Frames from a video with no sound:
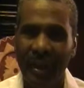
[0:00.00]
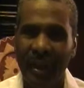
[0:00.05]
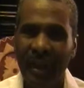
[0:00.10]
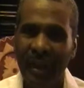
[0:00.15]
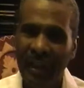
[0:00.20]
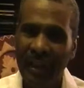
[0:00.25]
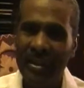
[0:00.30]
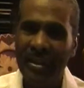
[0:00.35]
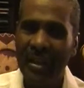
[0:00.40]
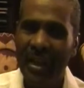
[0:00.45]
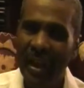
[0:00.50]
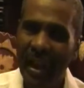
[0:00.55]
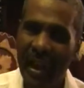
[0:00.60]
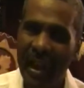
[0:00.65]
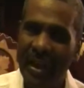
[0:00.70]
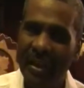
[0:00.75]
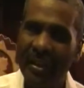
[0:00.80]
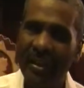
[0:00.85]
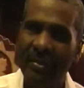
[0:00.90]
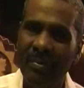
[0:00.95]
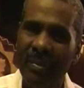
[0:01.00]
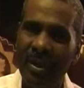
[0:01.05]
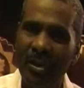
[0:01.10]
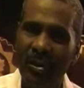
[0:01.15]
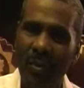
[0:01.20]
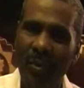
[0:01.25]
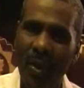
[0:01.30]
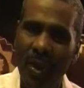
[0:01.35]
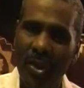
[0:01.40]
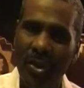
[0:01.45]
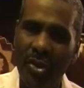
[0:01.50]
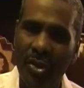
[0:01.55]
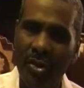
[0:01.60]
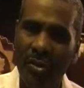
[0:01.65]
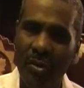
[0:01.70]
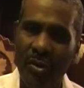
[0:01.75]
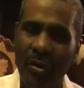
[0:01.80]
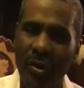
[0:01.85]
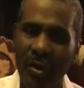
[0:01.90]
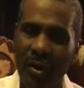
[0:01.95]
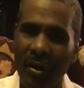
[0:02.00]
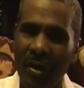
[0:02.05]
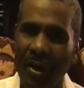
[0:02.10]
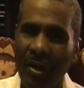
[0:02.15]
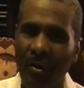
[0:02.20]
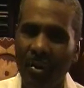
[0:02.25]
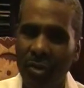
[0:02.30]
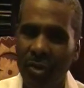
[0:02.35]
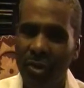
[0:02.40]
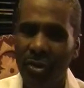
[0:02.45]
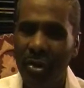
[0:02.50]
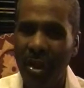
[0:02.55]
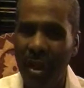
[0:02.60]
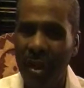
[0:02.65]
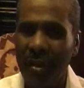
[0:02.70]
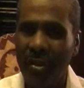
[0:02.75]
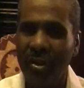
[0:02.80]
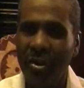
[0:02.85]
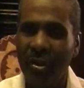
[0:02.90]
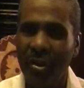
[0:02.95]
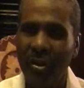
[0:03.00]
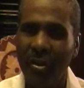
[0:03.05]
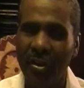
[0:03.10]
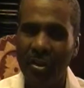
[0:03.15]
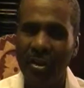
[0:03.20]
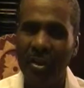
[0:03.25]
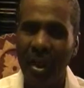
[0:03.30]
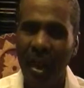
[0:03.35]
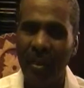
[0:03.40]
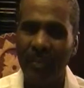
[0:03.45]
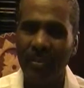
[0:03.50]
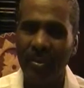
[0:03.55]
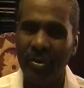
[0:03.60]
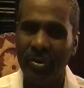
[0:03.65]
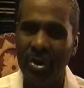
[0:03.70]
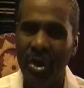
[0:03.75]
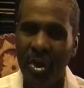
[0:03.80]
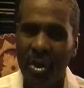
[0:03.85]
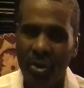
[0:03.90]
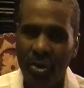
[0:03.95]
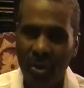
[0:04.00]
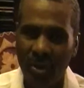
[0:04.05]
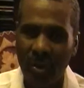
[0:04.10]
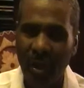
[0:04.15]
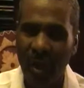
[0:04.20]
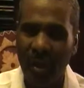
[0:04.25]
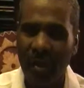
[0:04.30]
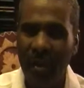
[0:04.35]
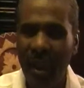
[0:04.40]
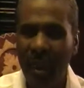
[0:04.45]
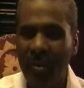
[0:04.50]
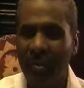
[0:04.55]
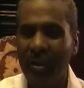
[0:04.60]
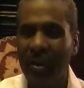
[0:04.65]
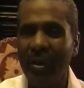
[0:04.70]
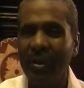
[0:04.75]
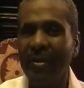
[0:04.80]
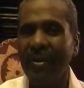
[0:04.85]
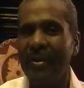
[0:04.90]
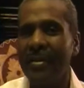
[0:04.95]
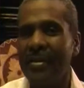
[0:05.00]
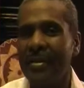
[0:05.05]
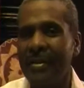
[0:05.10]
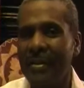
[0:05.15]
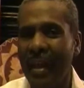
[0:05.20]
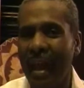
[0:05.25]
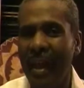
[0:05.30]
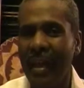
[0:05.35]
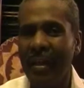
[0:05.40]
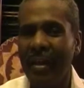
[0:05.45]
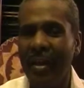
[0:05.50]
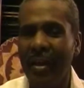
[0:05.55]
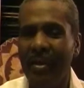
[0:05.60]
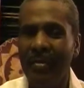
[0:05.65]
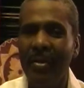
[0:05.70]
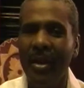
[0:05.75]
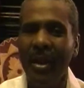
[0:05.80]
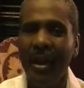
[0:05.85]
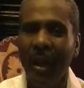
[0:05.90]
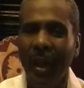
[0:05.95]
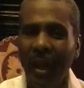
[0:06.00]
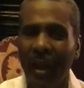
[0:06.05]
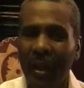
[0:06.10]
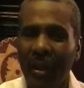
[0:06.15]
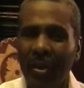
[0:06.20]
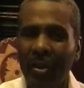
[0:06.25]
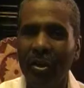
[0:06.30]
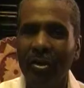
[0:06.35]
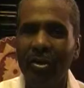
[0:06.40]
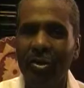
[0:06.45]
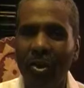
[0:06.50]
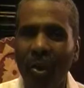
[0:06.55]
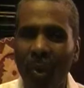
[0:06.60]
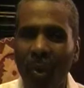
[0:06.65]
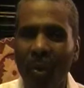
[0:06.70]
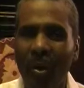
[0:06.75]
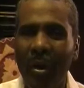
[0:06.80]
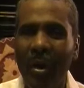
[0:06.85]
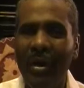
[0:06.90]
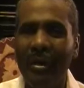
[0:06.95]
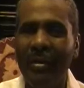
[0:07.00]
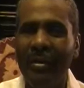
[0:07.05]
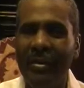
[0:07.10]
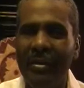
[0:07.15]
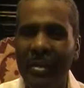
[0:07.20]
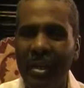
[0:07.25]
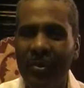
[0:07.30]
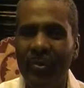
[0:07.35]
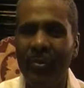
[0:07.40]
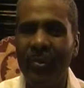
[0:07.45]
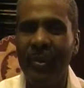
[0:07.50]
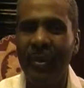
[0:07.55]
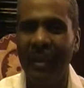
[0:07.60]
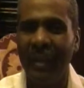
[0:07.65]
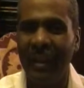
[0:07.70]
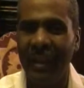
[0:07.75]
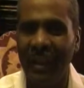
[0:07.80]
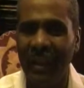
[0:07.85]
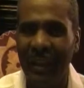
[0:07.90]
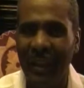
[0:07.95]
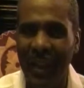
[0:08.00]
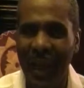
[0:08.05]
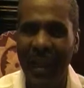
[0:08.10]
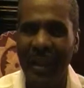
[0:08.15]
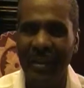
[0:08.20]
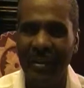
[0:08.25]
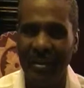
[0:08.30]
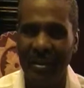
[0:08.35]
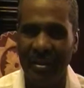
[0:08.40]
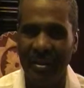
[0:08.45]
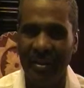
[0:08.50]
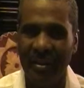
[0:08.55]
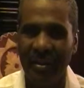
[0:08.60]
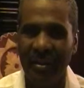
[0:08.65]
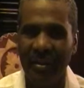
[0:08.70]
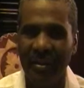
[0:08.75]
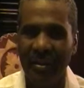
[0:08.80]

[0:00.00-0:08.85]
He is intimate with you he was saying to the disciples so that they would understand him in a totally different light